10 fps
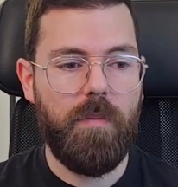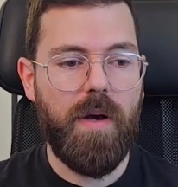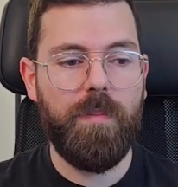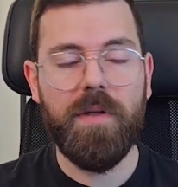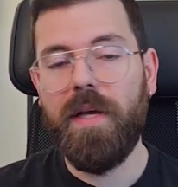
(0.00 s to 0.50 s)
by
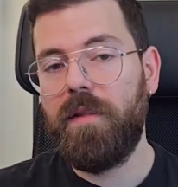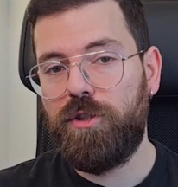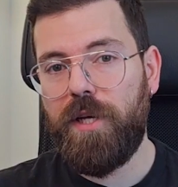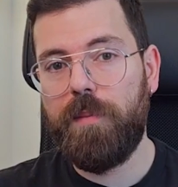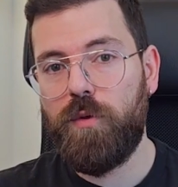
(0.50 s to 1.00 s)
playing the
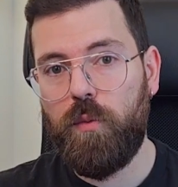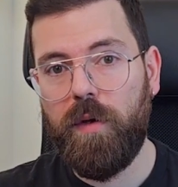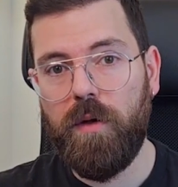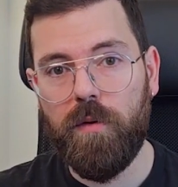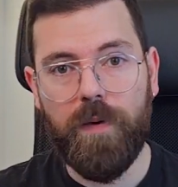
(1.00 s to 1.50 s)
shapes
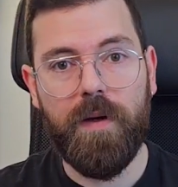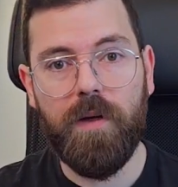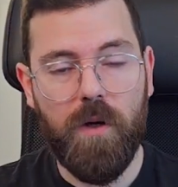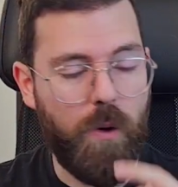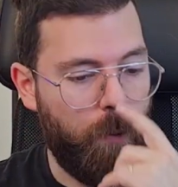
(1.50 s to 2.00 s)
we already know.